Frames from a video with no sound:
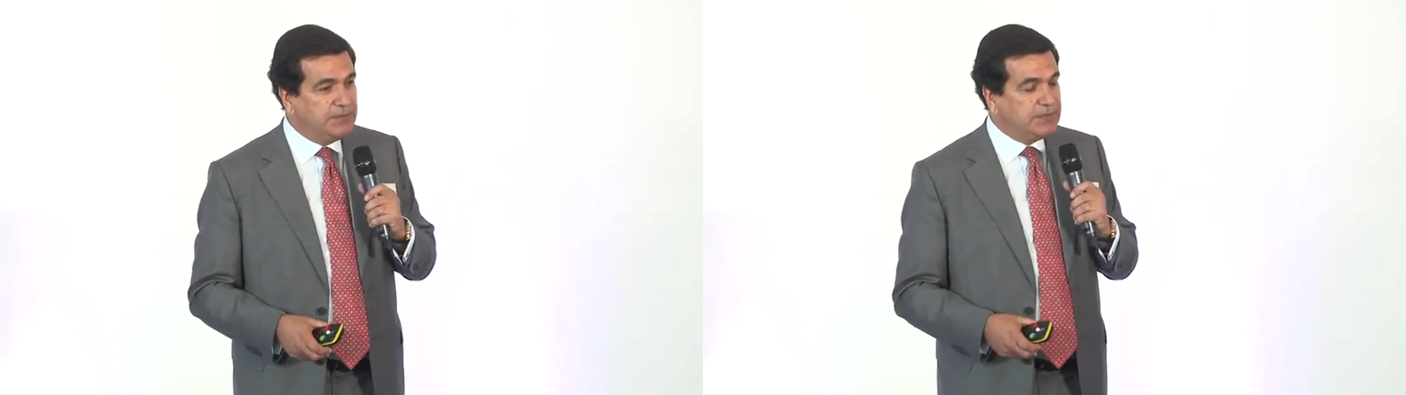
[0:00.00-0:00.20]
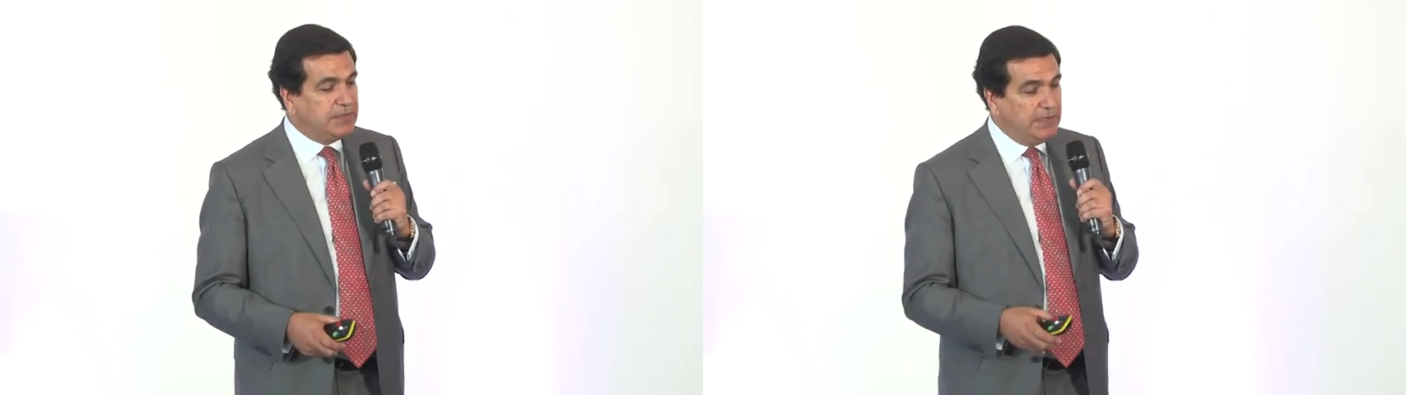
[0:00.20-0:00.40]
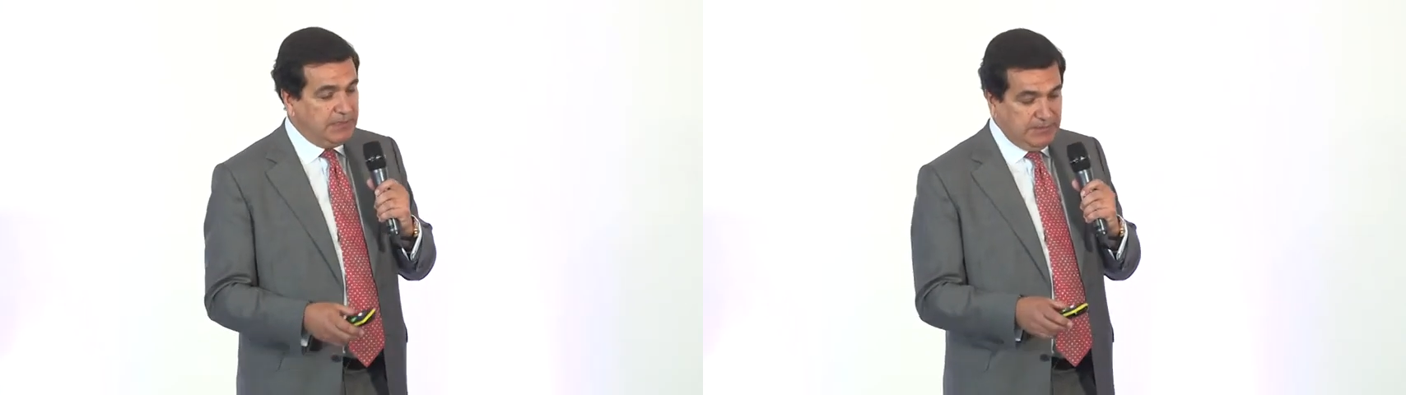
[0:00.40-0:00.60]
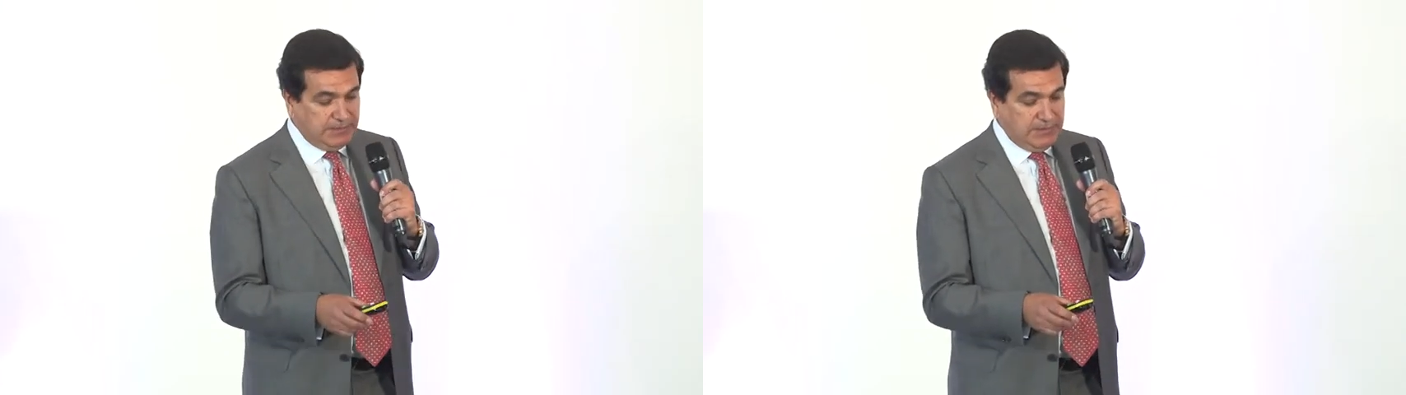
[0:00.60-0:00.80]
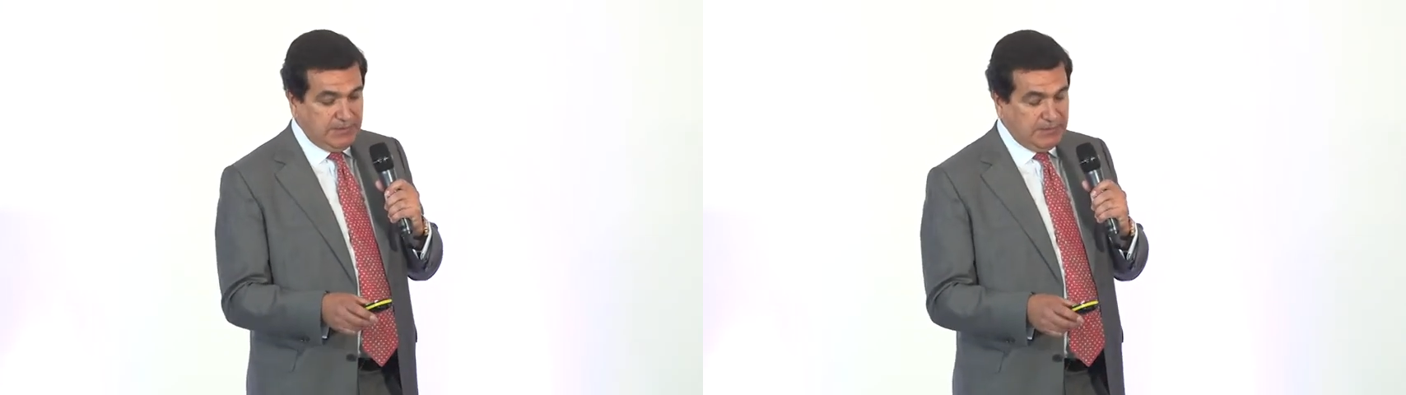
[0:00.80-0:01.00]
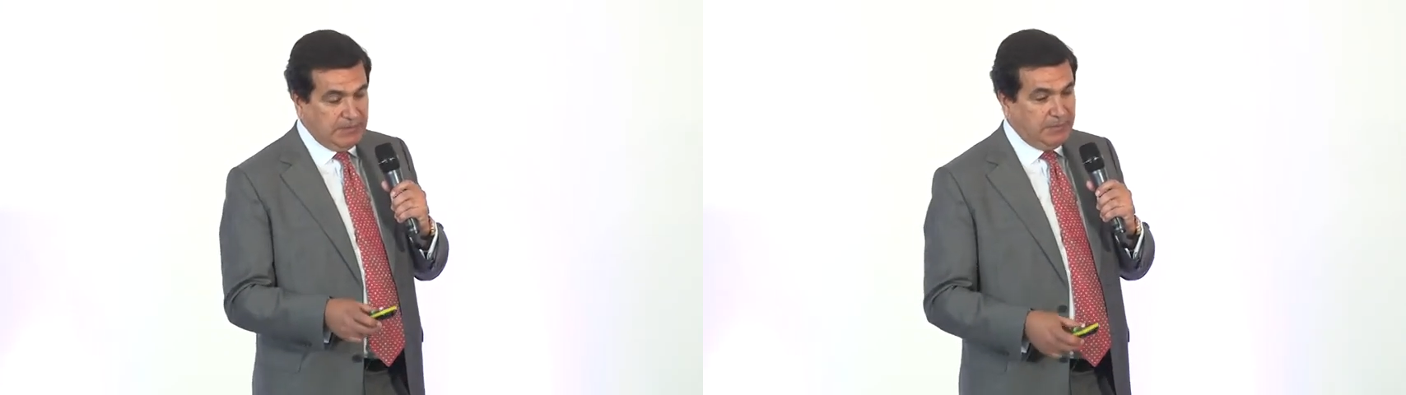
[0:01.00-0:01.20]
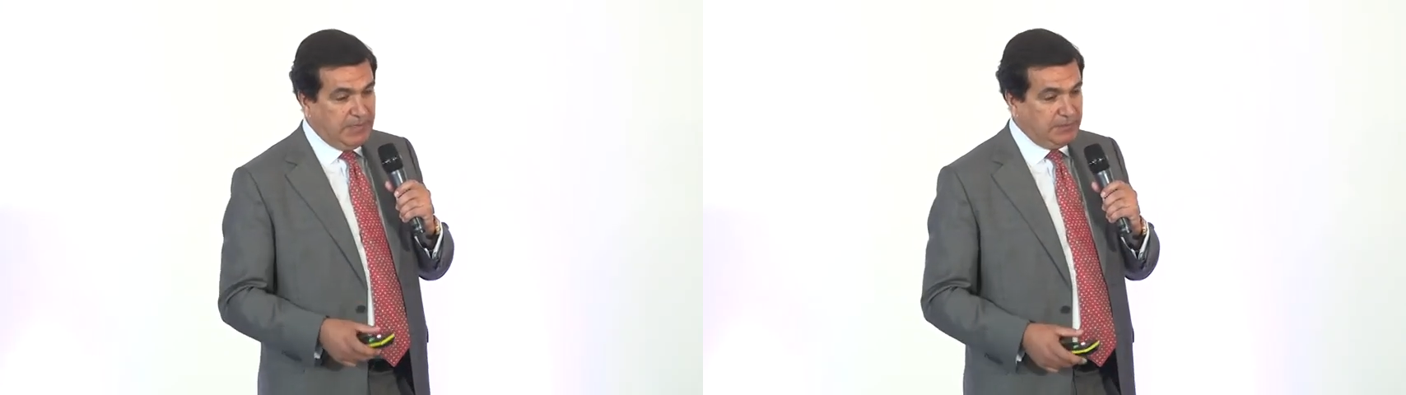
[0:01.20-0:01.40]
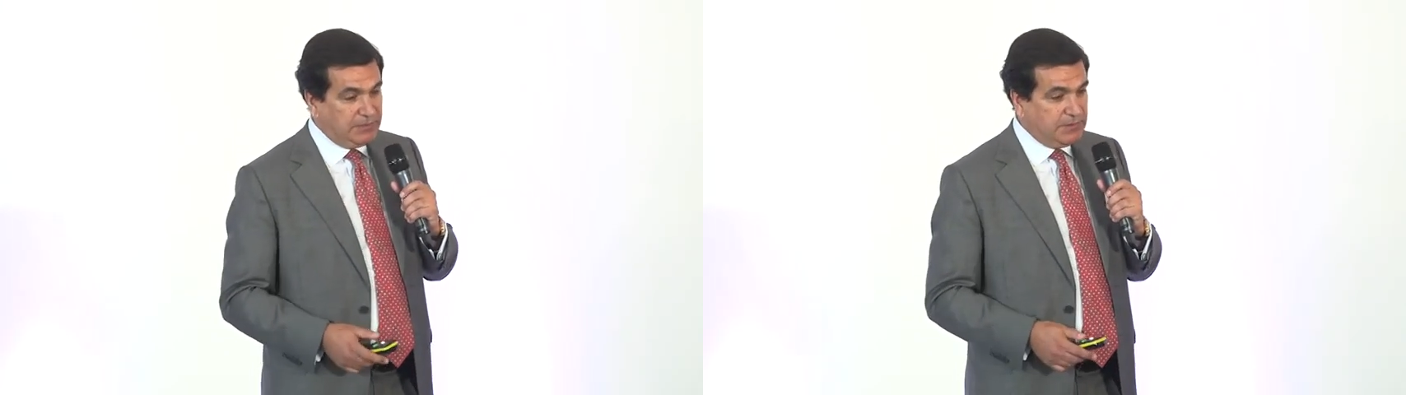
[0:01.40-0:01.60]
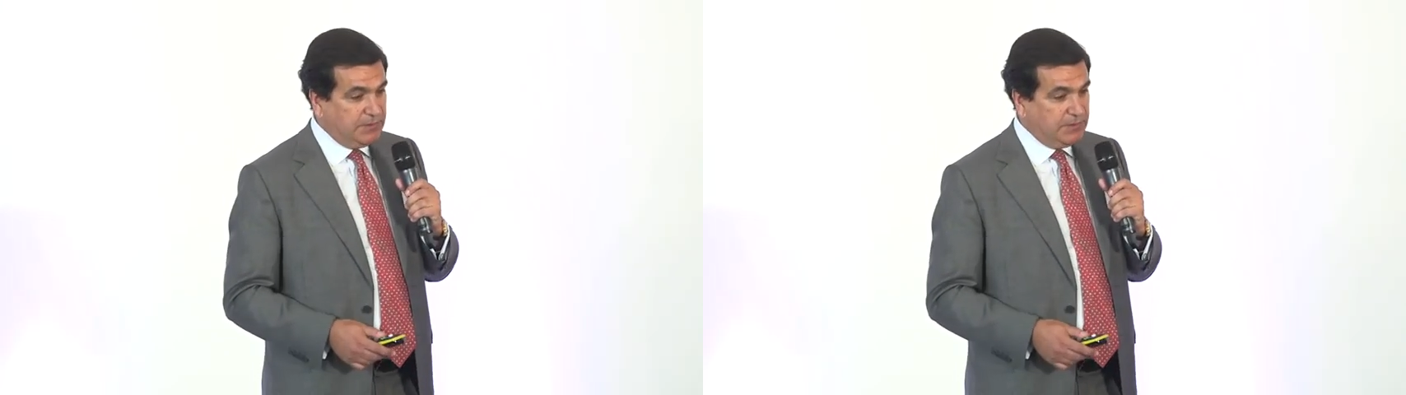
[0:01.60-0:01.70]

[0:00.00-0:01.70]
studies here about